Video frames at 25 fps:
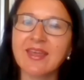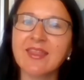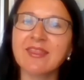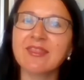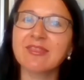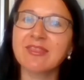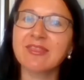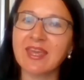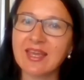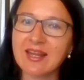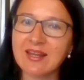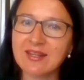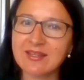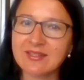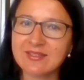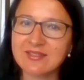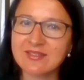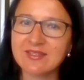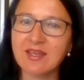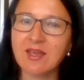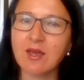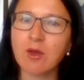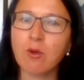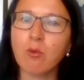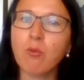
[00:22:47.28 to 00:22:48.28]
tell us
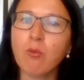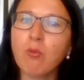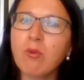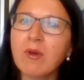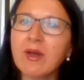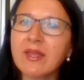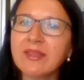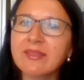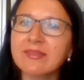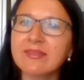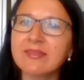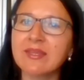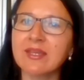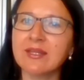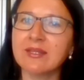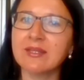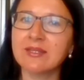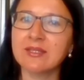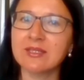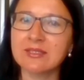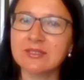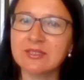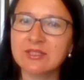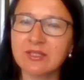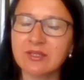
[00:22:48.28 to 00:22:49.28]
what they
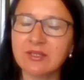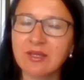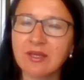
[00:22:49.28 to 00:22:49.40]
need,